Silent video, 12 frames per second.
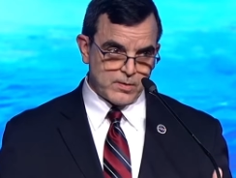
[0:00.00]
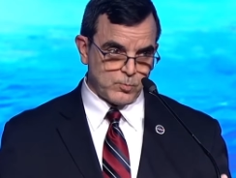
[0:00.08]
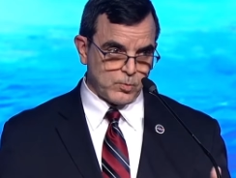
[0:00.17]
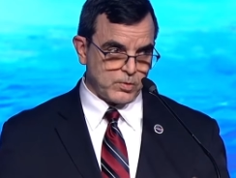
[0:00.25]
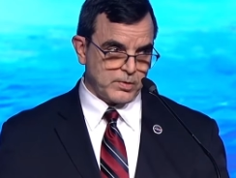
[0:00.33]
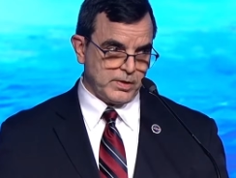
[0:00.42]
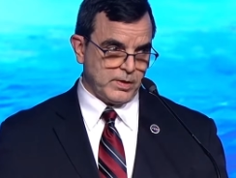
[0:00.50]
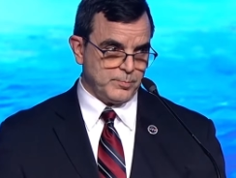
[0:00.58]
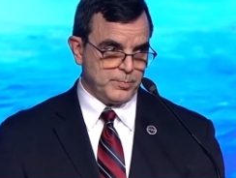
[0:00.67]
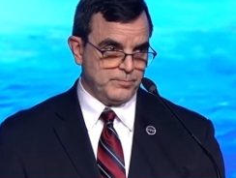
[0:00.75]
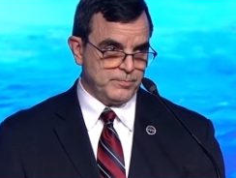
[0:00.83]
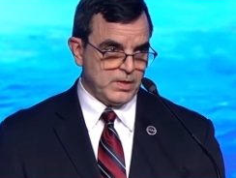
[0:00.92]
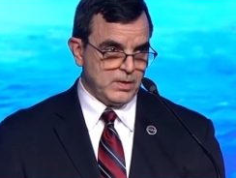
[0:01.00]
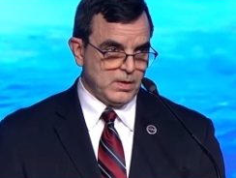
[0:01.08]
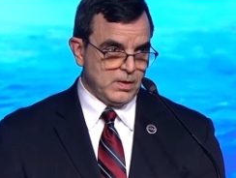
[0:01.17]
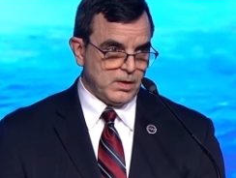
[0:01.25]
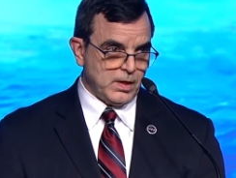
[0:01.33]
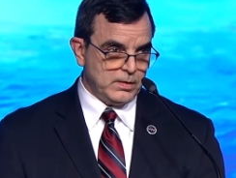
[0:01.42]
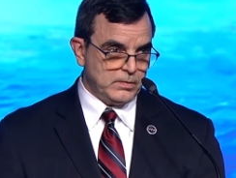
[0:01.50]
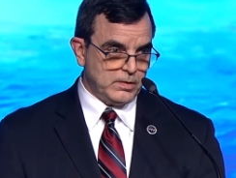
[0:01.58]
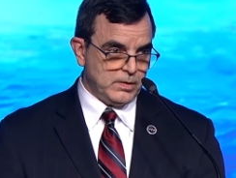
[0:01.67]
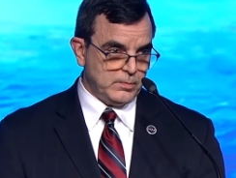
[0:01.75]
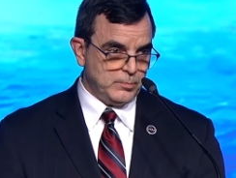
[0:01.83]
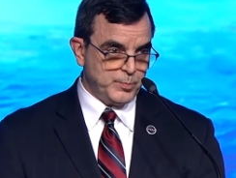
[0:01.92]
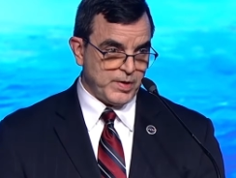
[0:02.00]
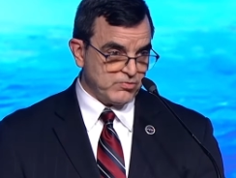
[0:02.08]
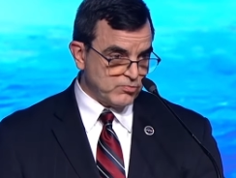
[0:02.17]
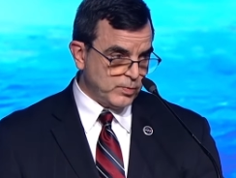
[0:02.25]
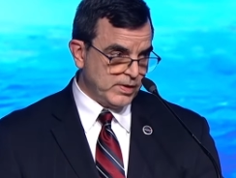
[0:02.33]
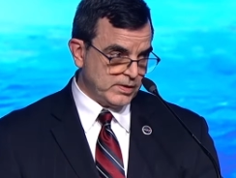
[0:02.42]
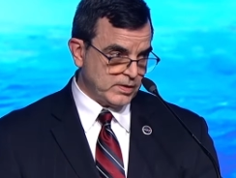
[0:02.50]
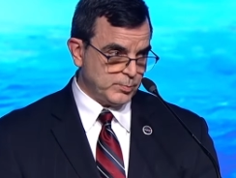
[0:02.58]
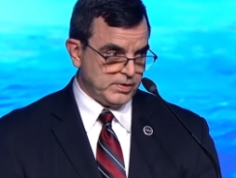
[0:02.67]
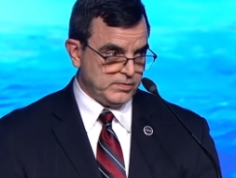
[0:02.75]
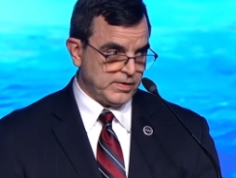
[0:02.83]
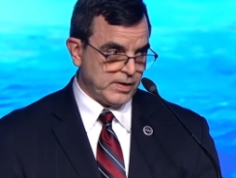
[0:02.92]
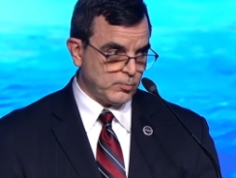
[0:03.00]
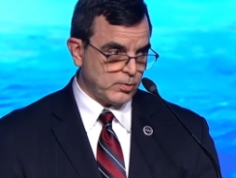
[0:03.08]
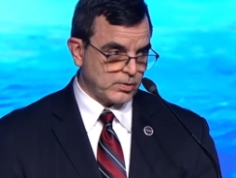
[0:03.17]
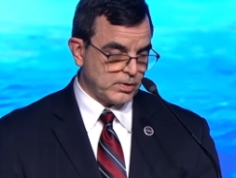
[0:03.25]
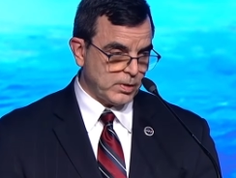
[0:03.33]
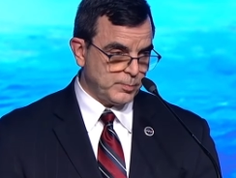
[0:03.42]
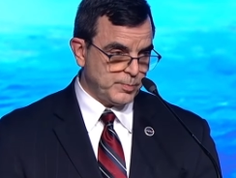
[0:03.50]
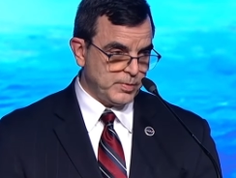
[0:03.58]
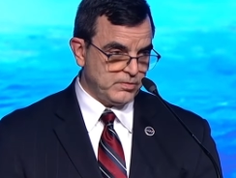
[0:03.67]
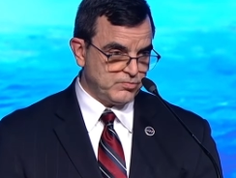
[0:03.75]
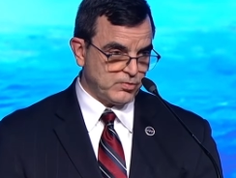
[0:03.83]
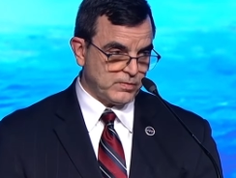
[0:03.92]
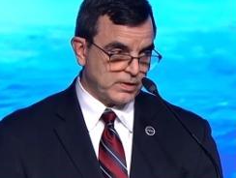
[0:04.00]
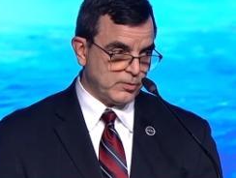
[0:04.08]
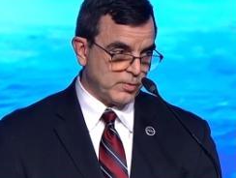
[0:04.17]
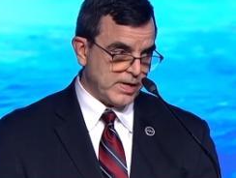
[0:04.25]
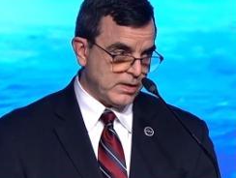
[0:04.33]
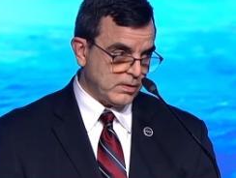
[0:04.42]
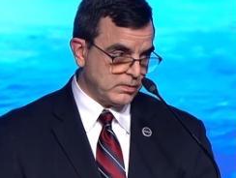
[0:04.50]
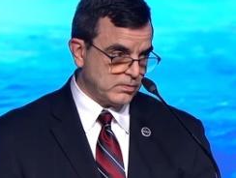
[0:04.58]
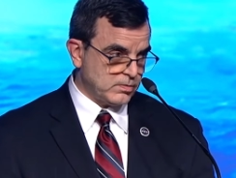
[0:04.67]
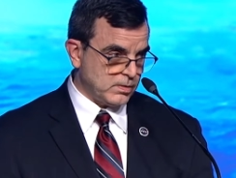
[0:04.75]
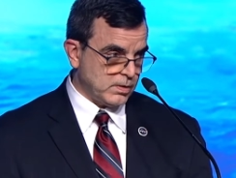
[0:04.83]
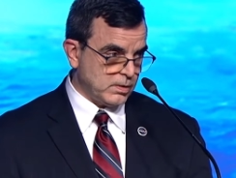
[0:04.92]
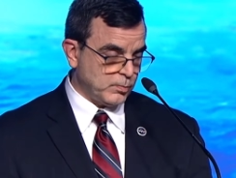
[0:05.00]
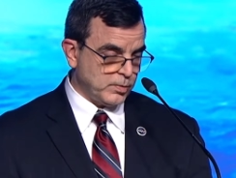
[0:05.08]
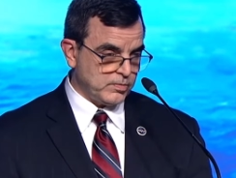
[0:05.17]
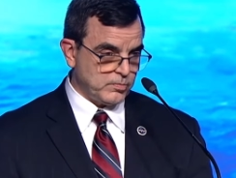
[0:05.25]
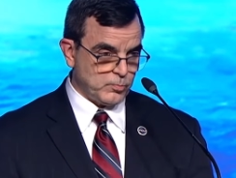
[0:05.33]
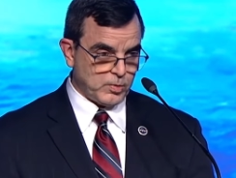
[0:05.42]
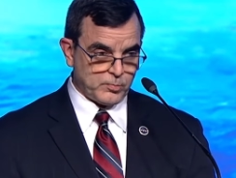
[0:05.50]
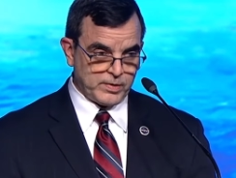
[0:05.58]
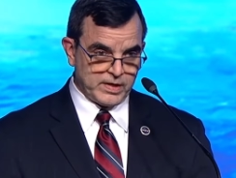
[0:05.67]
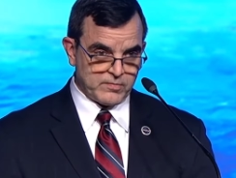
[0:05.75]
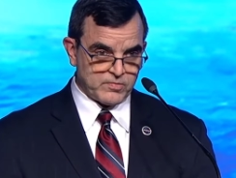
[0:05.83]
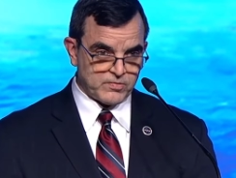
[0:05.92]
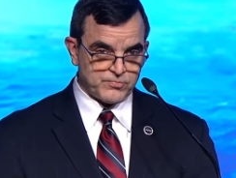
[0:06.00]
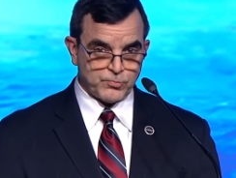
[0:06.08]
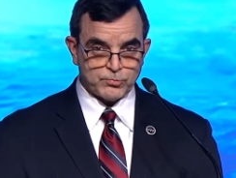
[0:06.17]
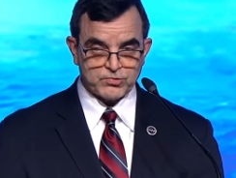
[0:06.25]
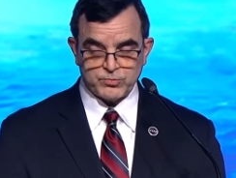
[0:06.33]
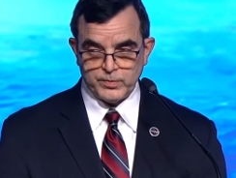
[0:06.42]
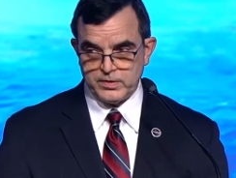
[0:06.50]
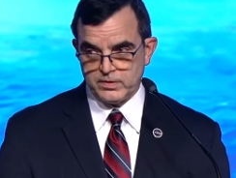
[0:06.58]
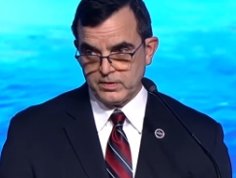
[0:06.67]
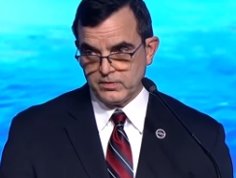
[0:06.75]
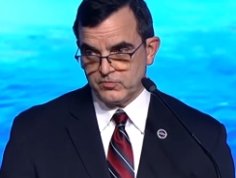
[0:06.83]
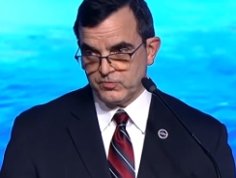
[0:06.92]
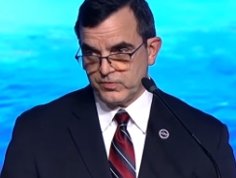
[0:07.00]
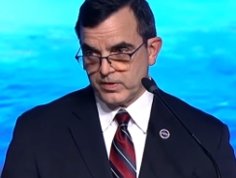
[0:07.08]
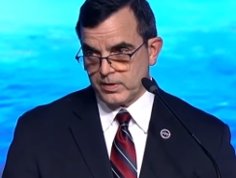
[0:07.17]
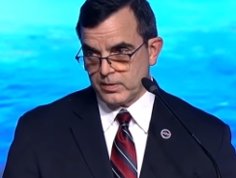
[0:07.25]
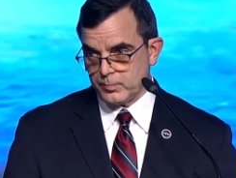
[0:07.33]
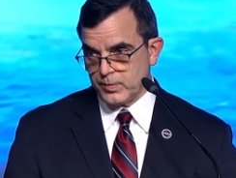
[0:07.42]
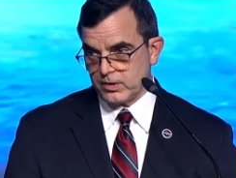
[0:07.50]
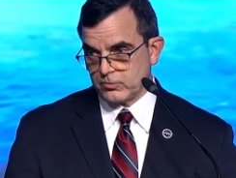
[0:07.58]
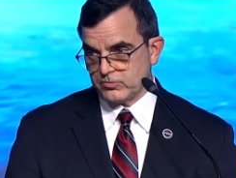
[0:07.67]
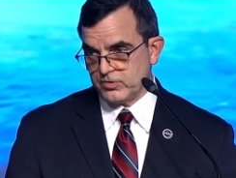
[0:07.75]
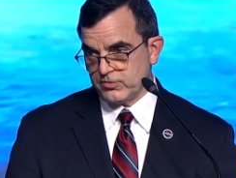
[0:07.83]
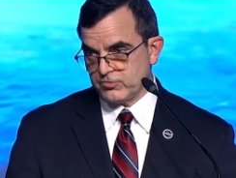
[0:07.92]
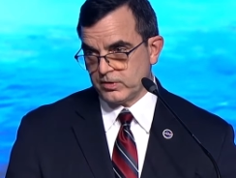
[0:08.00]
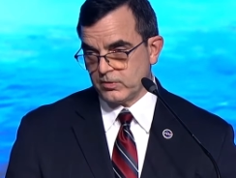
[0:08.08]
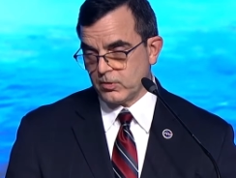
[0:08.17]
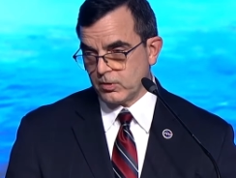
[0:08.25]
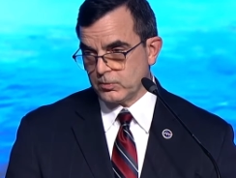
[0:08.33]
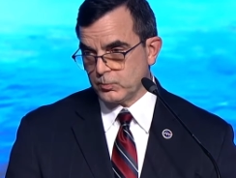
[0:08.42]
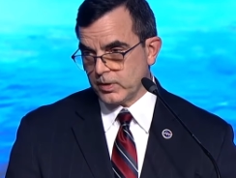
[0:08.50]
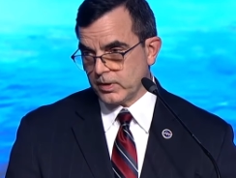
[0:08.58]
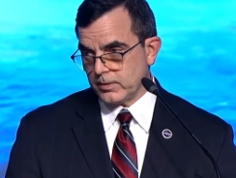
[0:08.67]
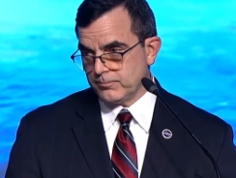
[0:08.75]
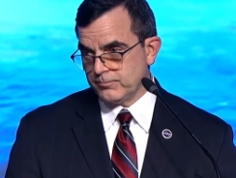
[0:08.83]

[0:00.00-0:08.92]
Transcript: workup. And the best way to complete that workup is on the ground, uh, with where we have the full suite of uh, medical testing hardware.